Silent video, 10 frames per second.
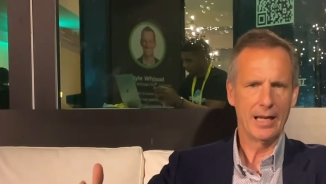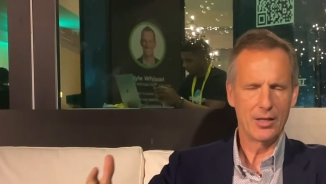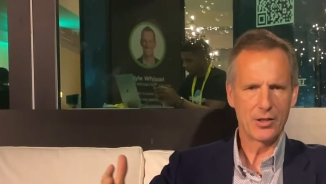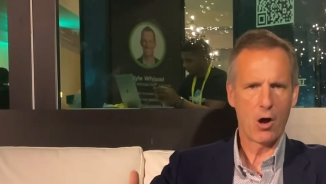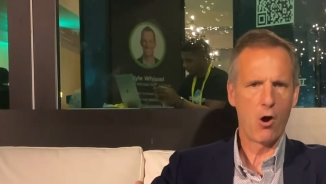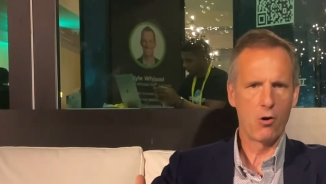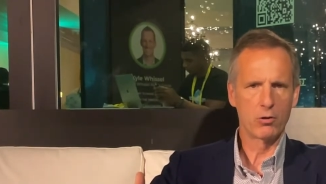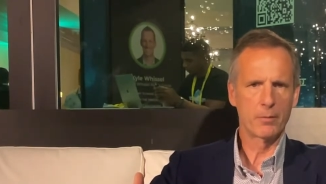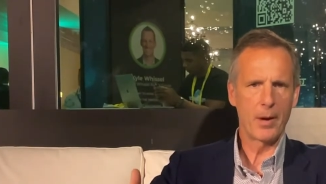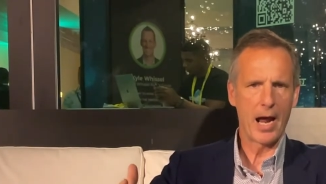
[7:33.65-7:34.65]
is
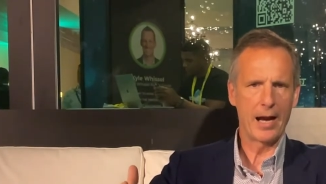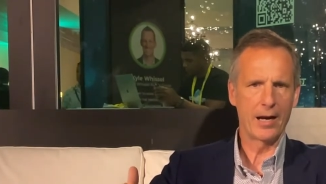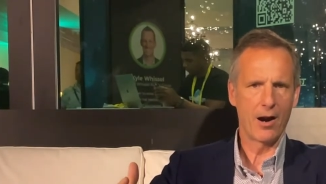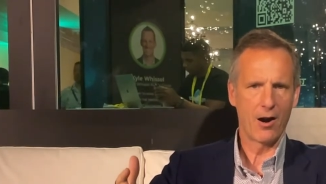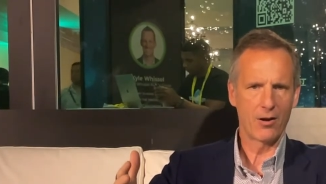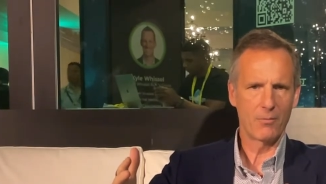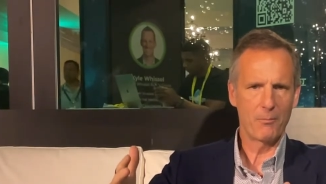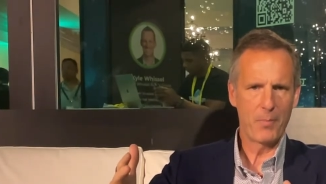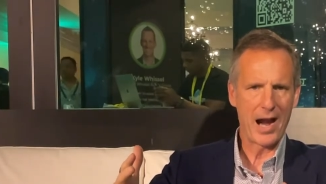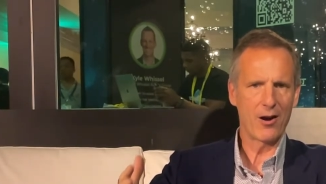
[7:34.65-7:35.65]
owned by
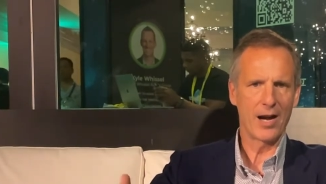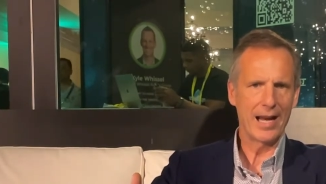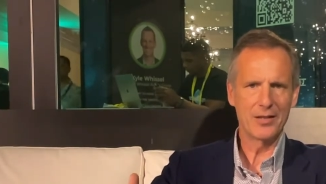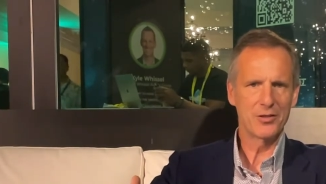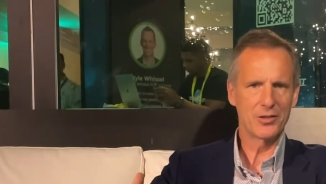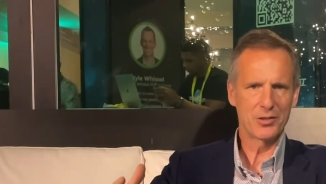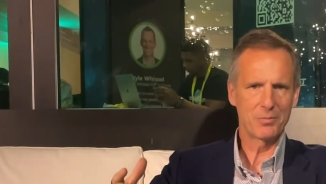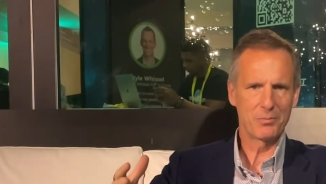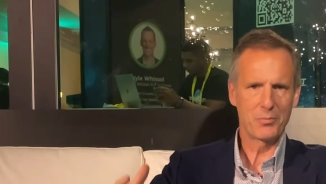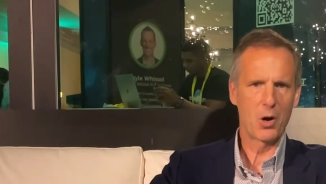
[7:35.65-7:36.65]
our
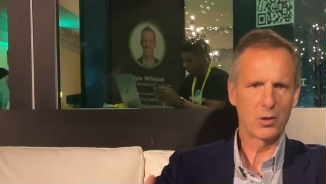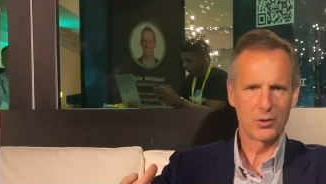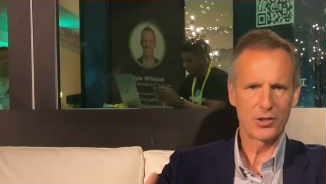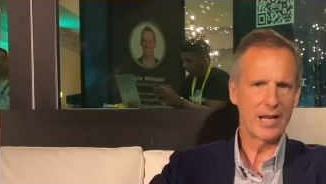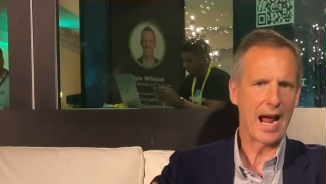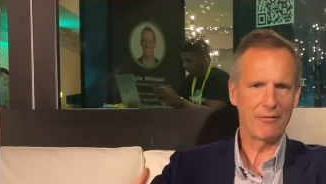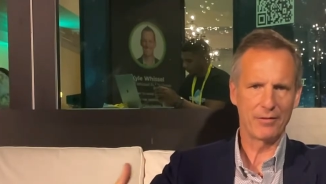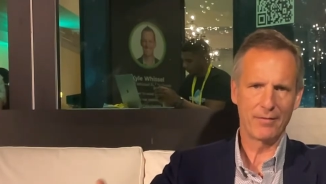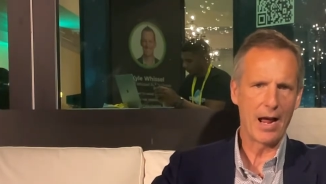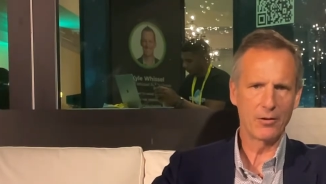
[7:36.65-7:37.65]
agents, brokers, staff,
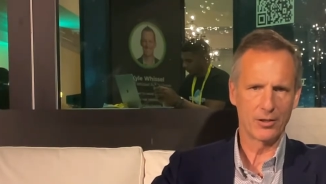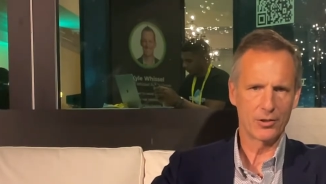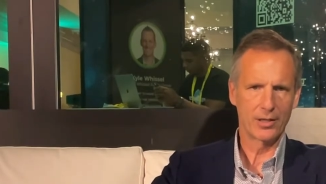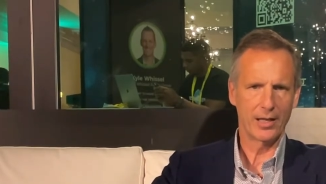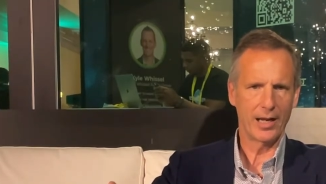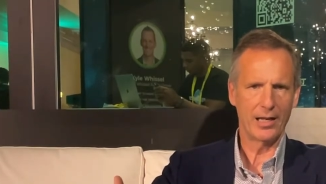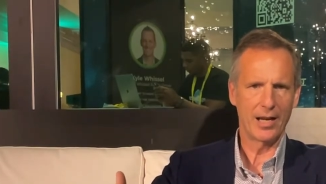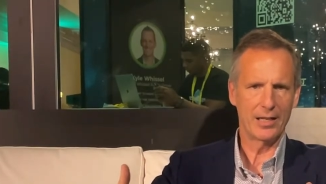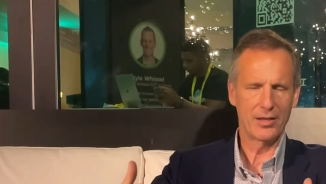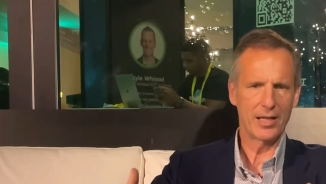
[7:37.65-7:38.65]
and founders.
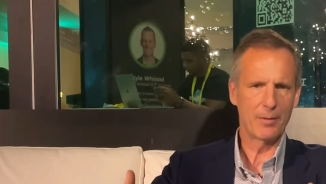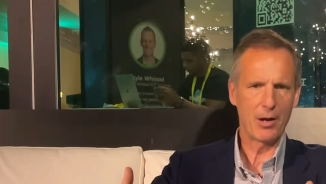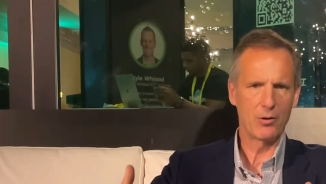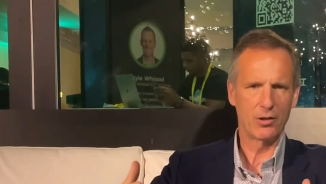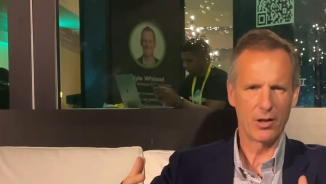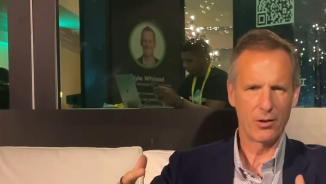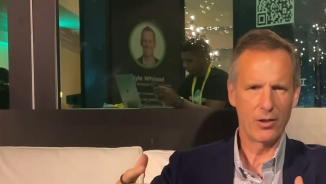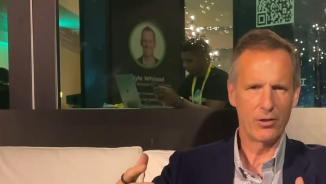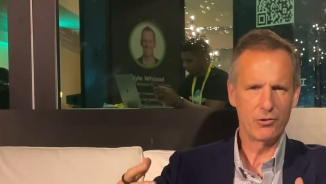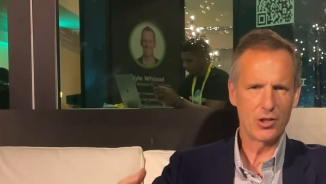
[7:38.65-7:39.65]
And you think about
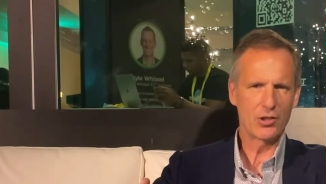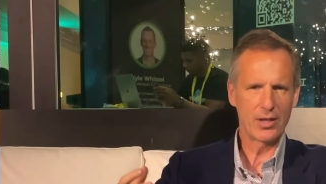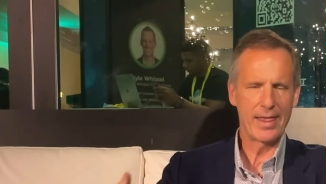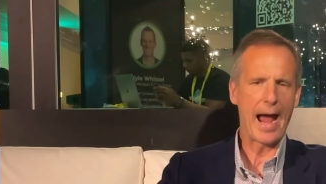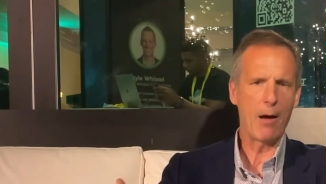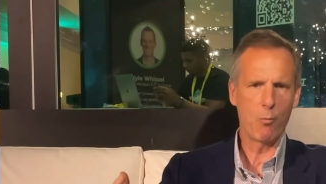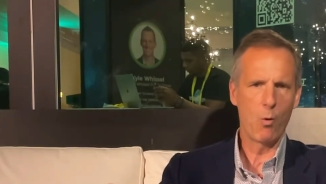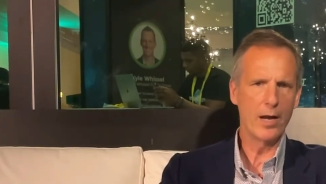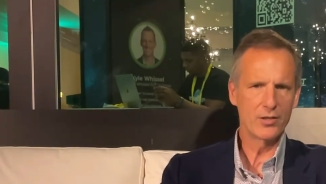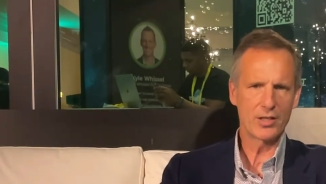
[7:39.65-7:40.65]
just that
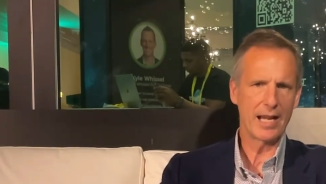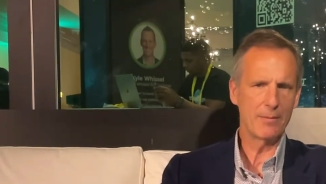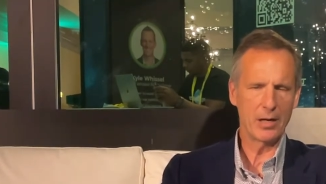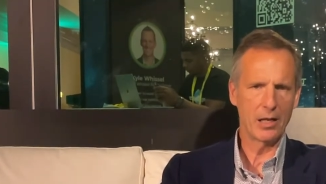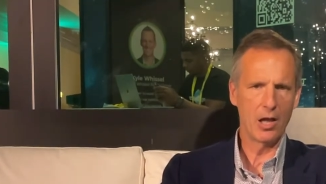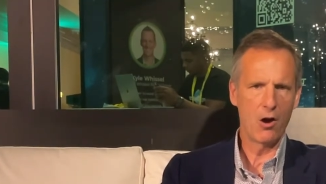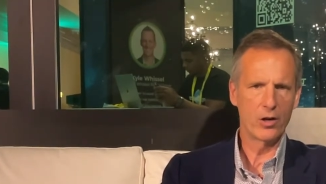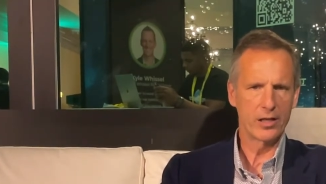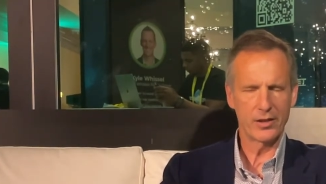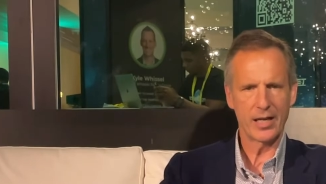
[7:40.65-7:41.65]
one statement alone,
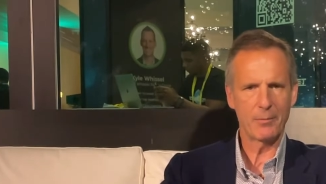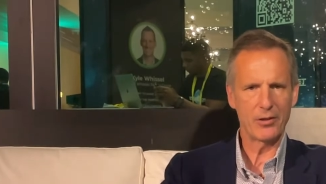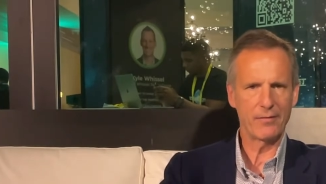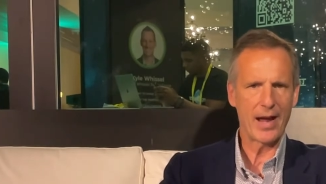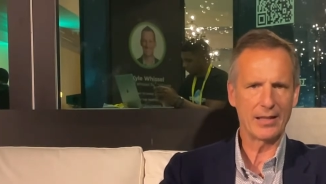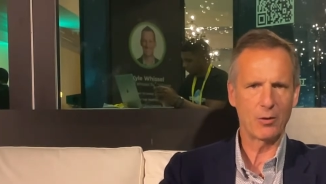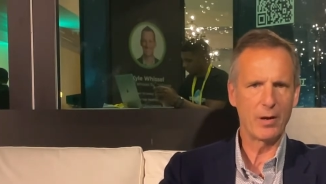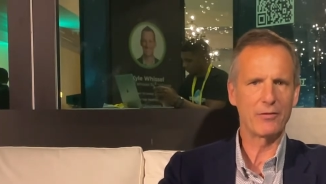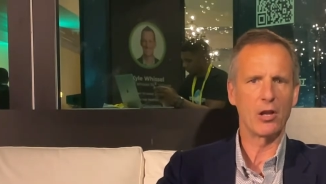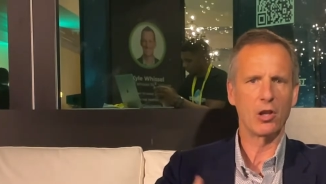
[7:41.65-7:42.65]
and you think about the fact that we
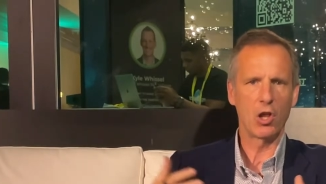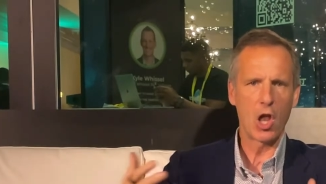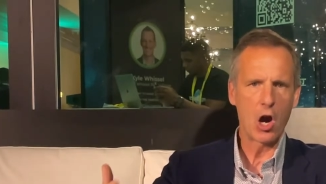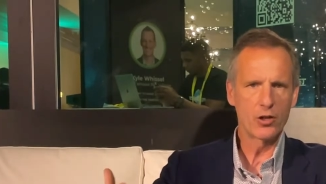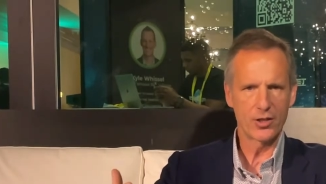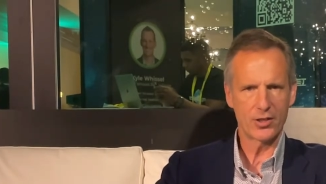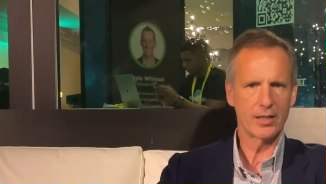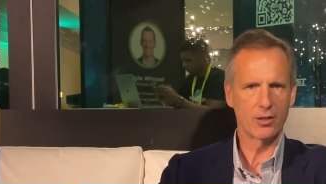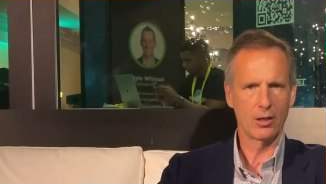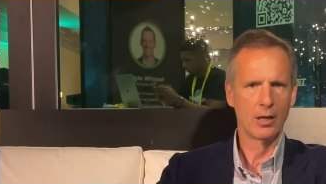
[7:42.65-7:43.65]
have the largest
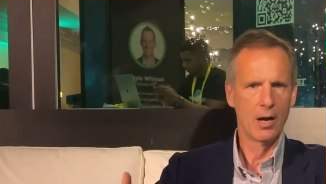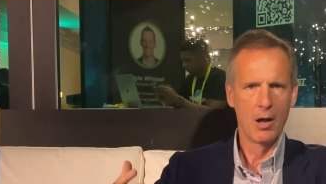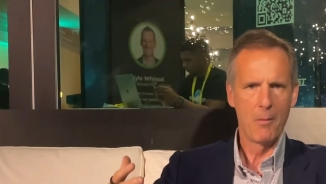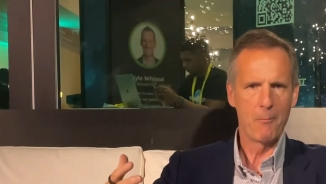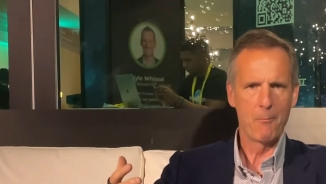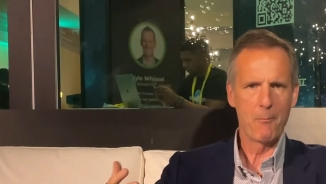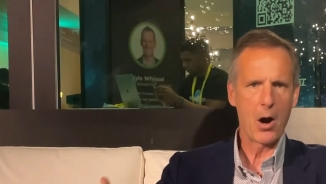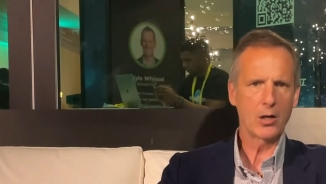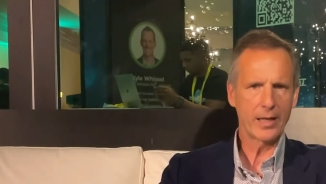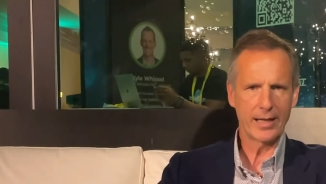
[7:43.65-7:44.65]
single
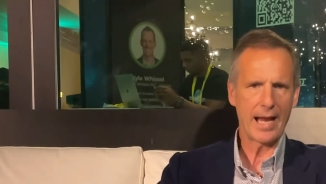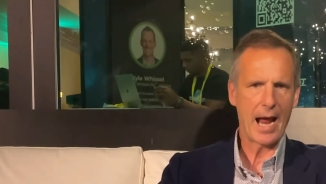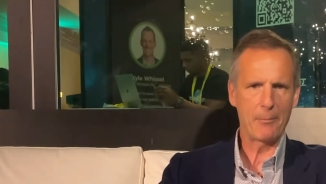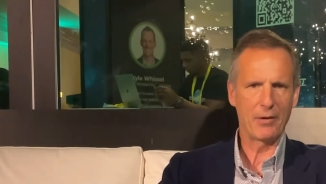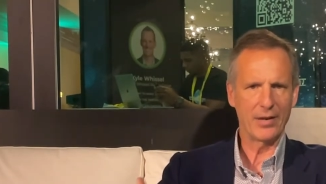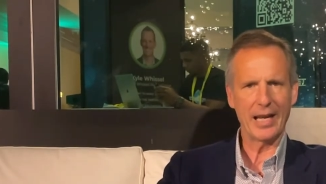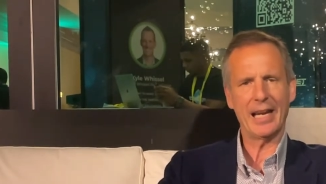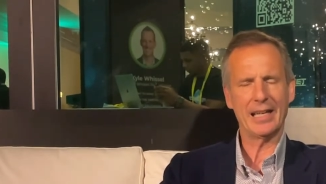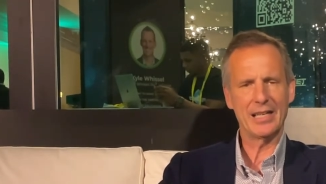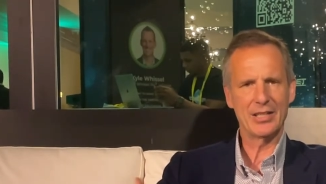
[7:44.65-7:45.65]
market cap of
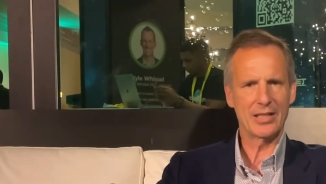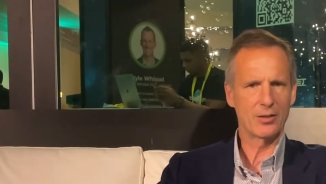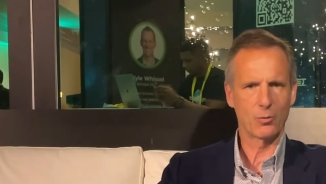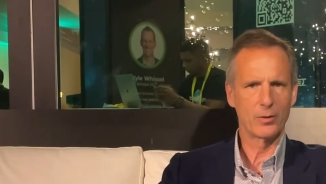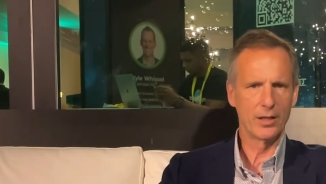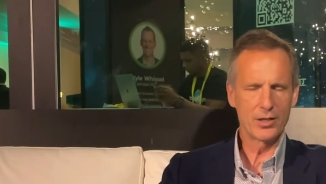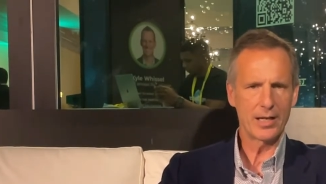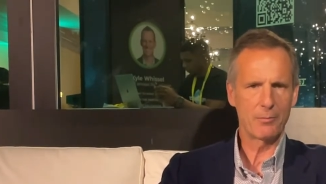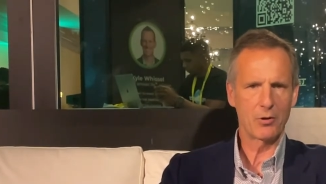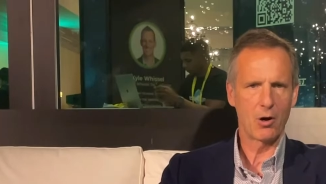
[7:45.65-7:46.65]
any single real
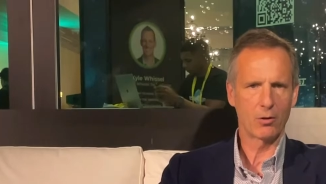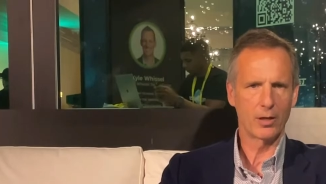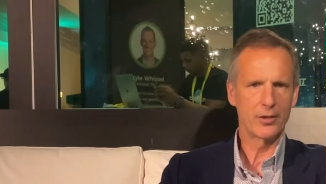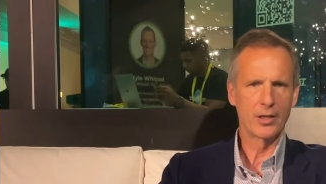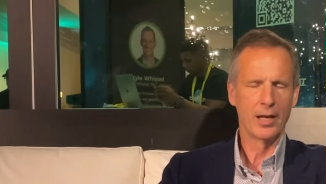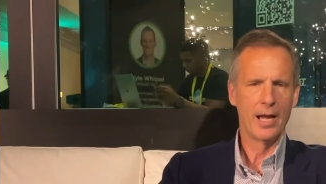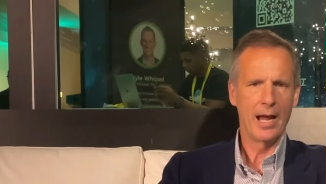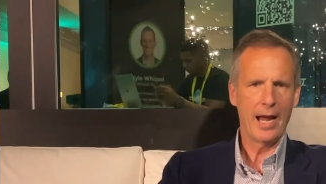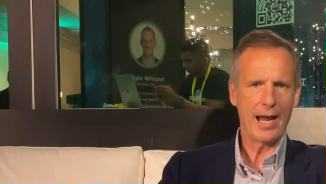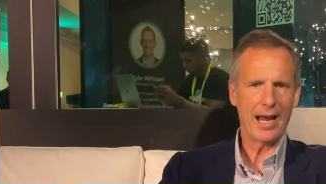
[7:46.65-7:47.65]
estate brokerage,
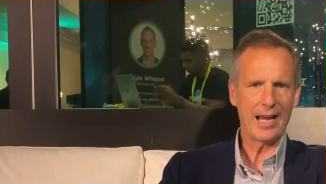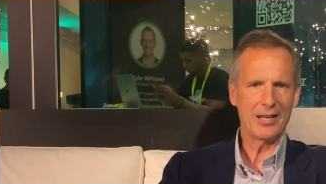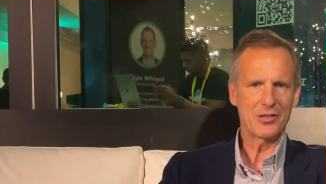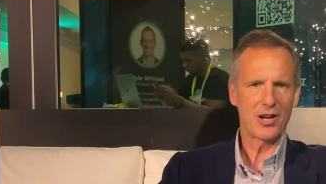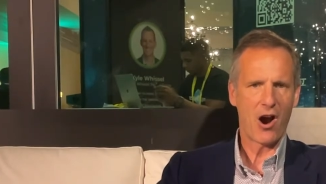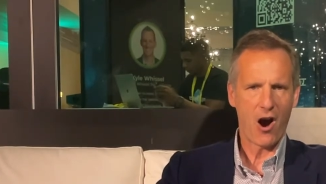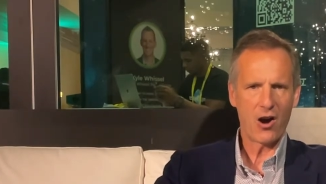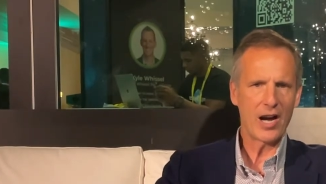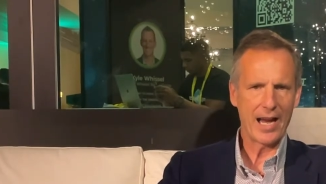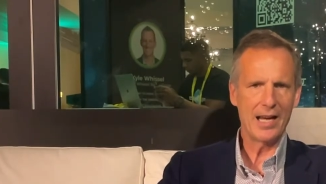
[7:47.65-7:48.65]
and it's
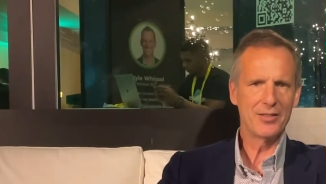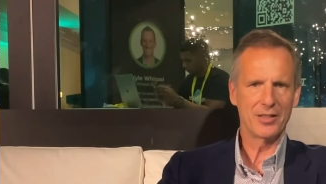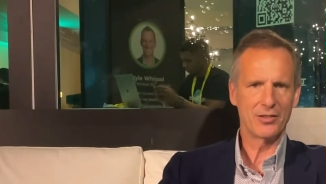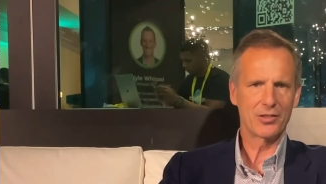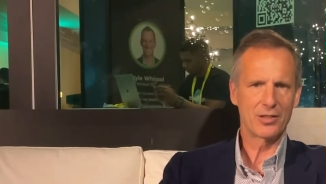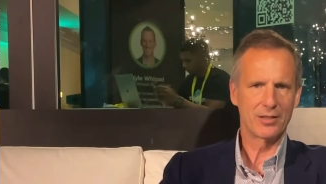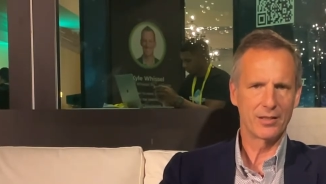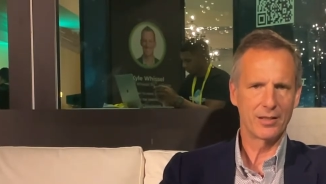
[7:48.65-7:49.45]
our agents